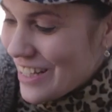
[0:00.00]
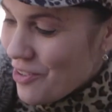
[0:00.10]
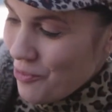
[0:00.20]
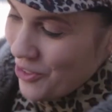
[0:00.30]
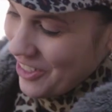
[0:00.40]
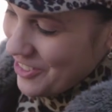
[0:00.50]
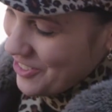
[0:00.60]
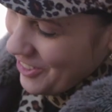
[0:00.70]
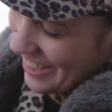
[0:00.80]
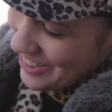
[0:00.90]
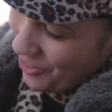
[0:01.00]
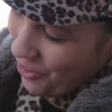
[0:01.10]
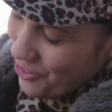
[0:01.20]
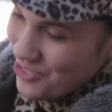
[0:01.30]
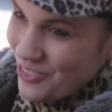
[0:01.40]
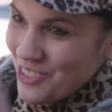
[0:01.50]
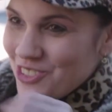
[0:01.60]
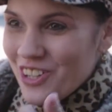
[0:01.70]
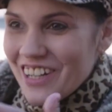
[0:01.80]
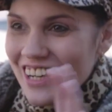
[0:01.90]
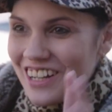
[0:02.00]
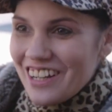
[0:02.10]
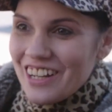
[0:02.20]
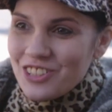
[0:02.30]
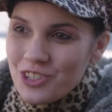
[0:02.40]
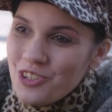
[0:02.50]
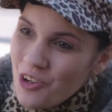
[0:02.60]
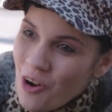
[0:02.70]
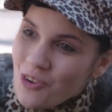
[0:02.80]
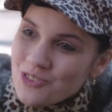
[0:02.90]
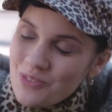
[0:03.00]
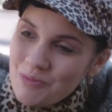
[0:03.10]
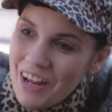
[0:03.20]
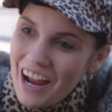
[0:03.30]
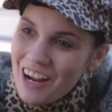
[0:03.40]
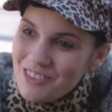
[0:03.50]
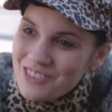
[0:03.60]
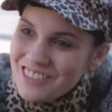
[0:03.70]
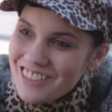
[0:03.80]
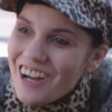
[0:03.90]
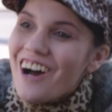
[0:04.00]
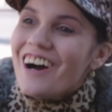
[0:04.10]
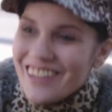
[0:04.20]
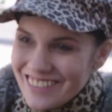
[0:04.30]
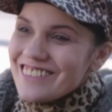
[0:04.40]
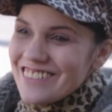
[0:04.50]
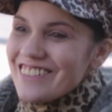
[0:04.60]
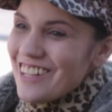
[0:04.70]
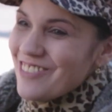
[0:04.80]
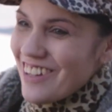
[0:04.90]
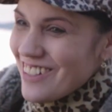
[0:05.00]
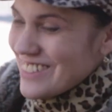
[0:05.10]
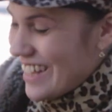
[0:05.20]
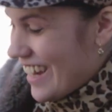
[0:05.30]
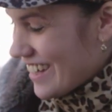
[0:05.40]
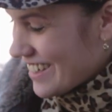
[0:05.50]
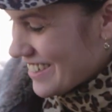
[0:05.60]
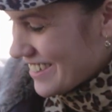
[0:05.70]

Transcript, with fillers: like a water, you know, like the hose when you turn it, like, you know the hose from the house? That's what it looks like.